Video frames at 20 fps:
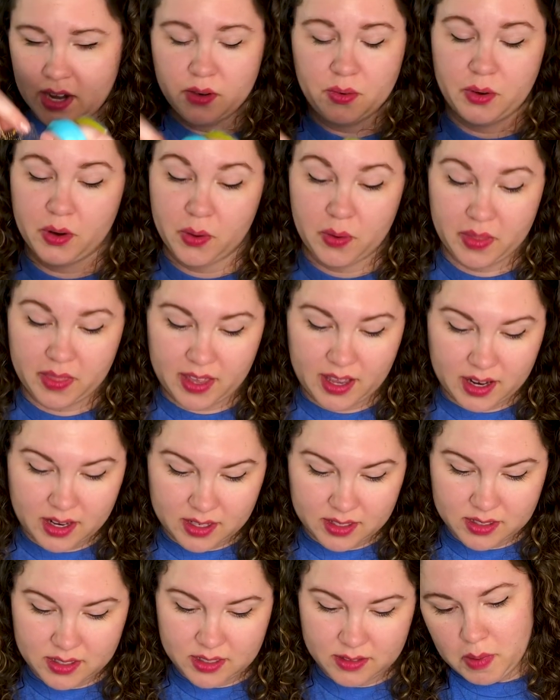don't know what that
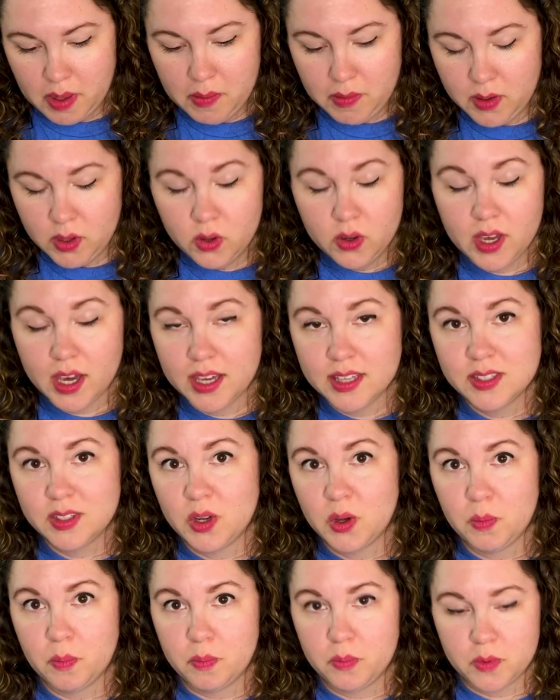is. Maybe you guys
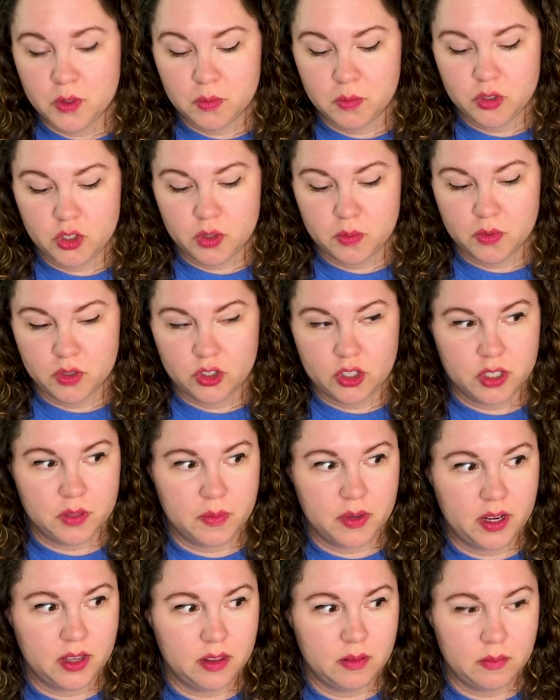know Smooshy Mushies
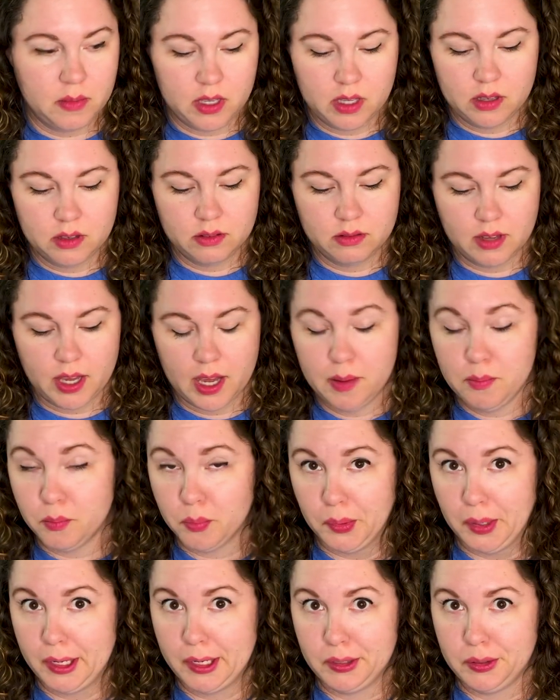better than me. I'm
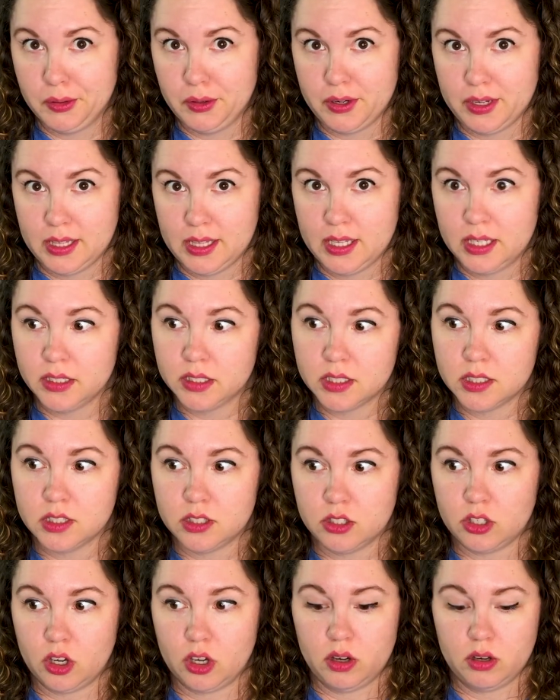brand new to this, so.